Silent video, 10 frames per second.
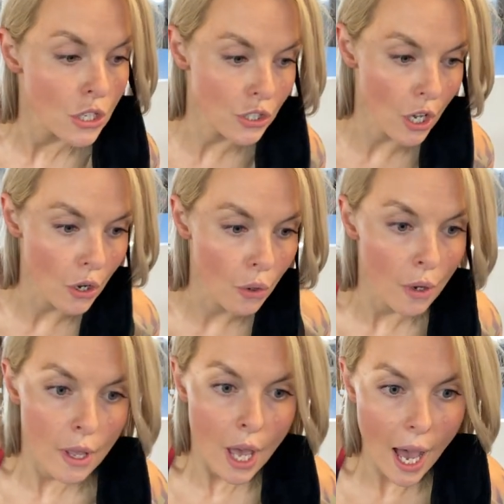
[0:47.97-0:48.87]
So
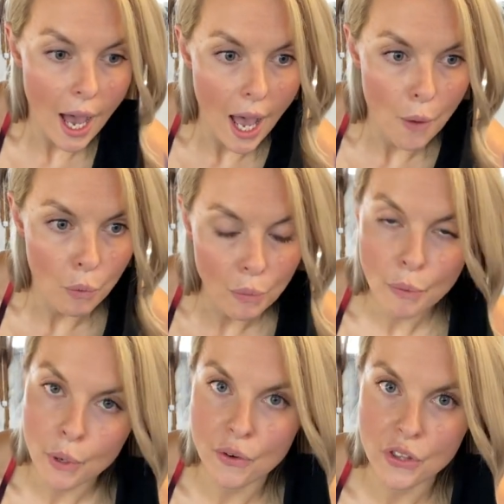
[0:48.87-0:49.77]
when
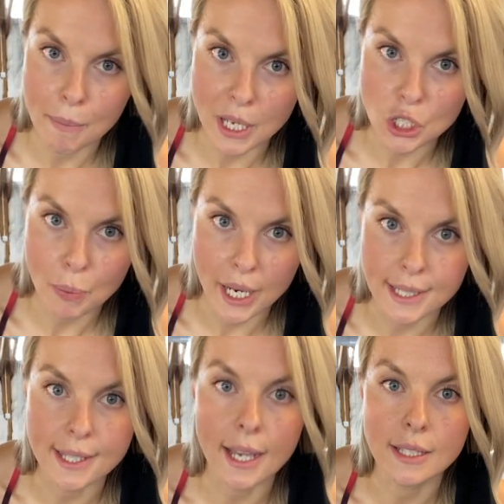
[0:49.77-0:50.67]
we went over the bench
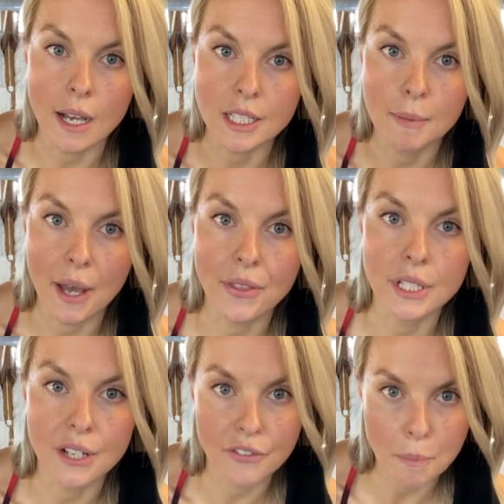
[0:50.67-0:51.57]
press, I talked about the
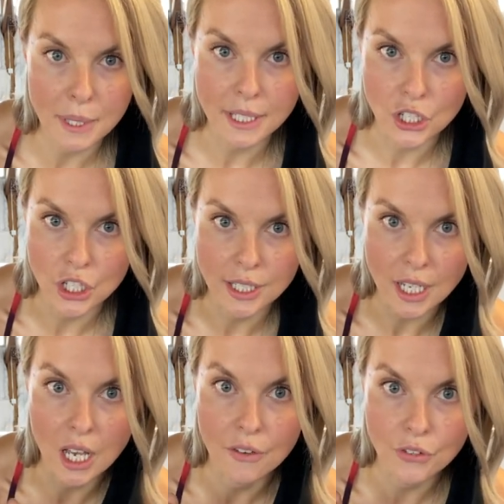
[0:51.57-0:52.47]
different positions
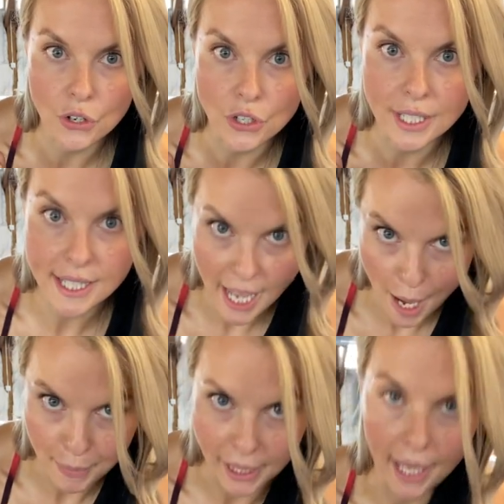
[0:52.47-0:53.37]
of your
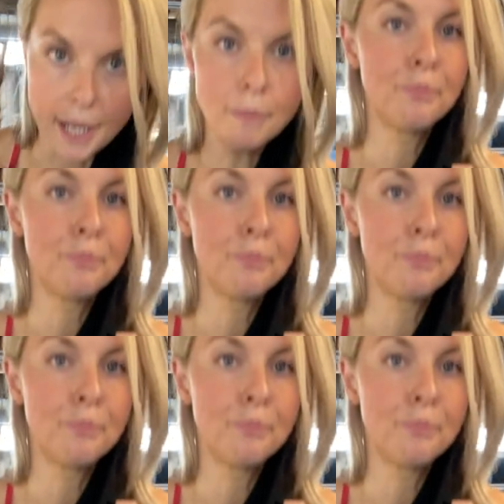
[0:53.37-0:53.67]
scapula.